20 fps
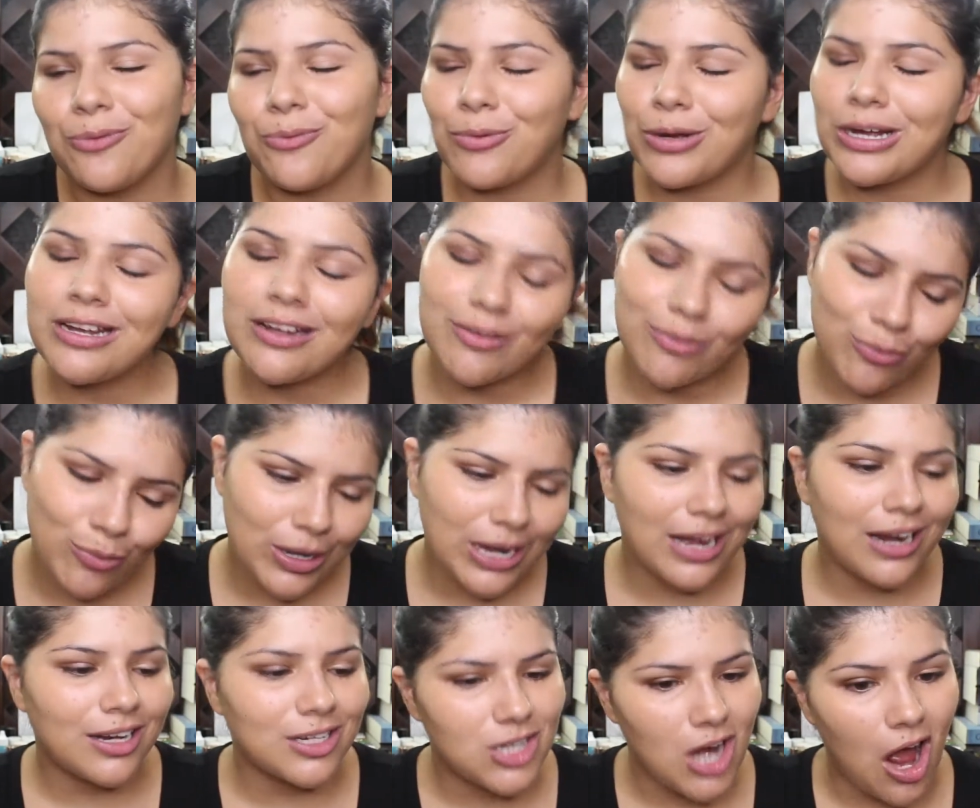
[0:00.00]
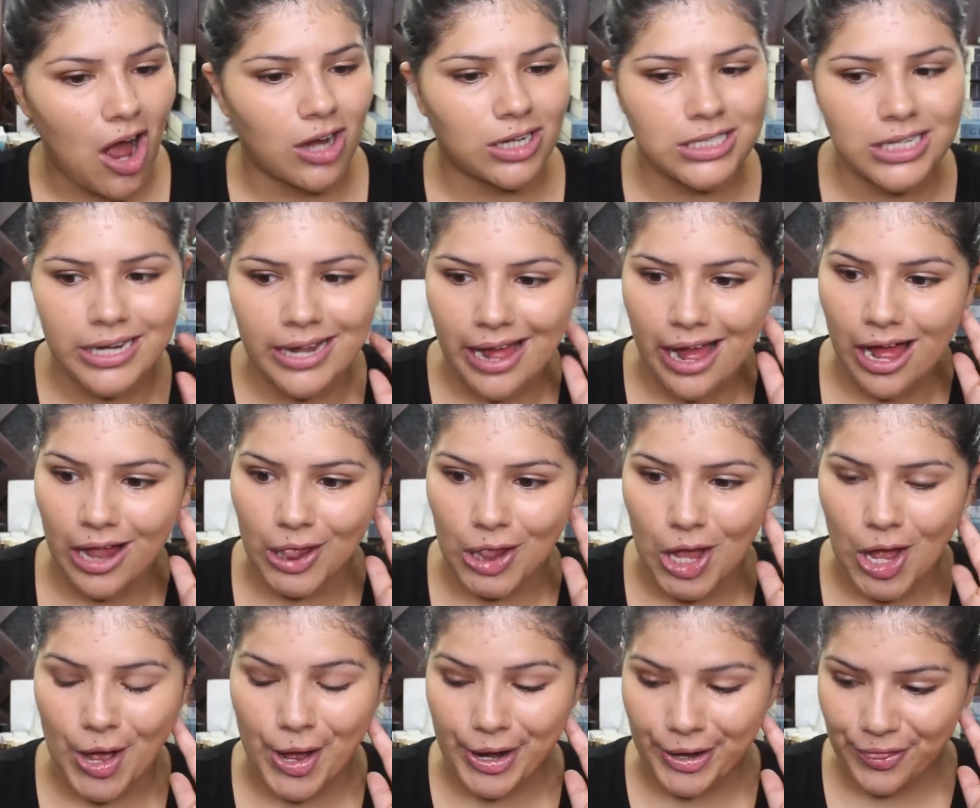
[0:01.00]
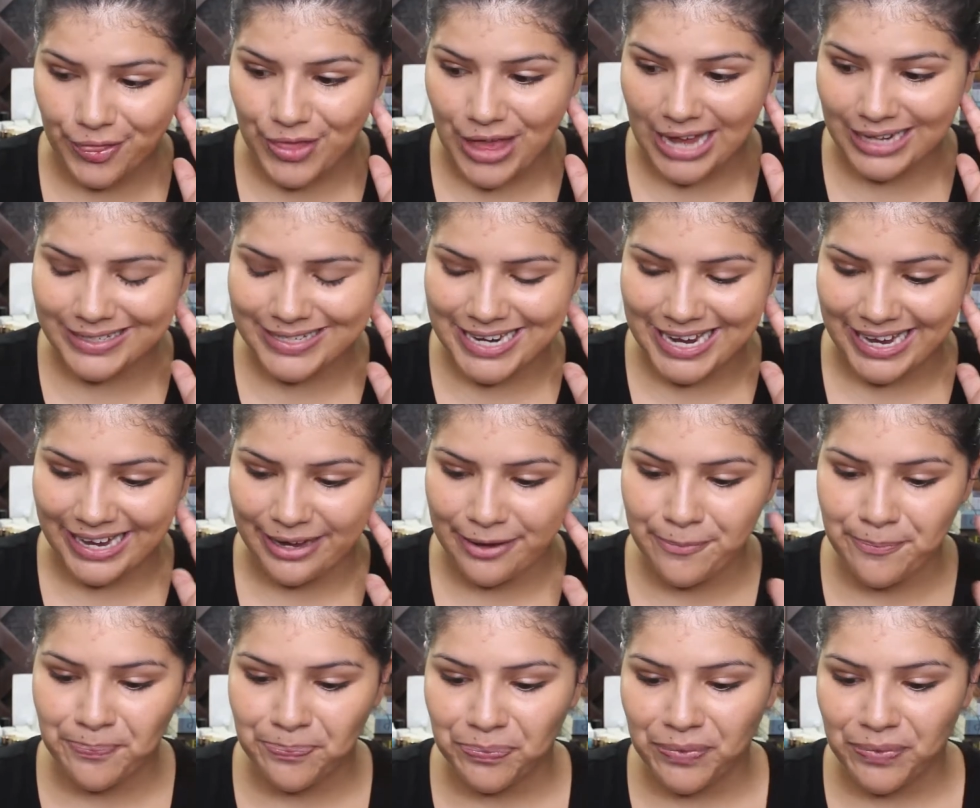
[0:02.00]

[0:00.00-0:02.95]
We kind of talked a lot that day.